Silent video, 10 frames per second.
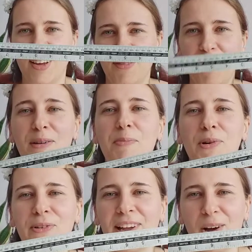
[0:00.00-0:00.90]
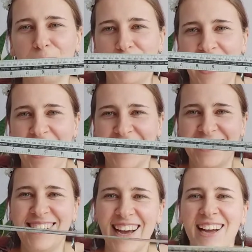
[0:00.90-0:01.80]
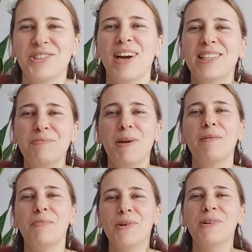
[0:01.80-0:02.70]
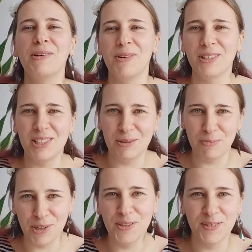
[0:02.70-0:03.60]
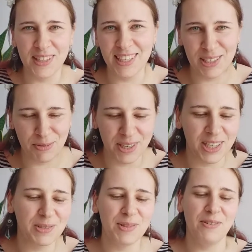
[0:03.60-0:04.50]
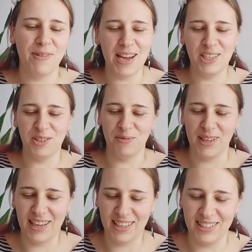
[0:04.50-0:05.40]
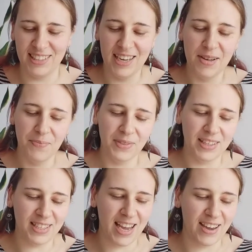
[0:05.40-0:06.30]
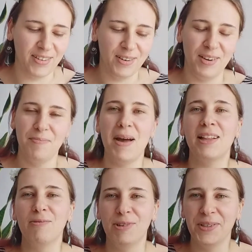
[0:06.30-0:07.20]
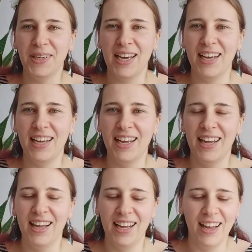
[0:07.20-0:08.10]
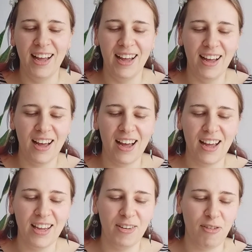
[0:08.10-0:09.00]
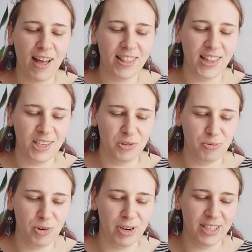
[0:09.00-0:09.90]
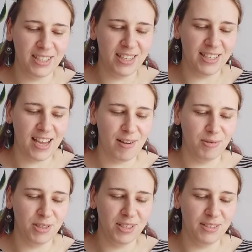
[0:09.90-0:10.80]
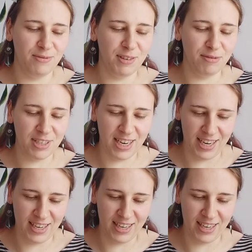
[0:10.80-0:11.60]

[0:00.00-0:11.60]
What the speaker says: Very boring object. I tried to pick boring ones to prove that this works with a range of things. So metal ruler. I have had this ruler since I was 15,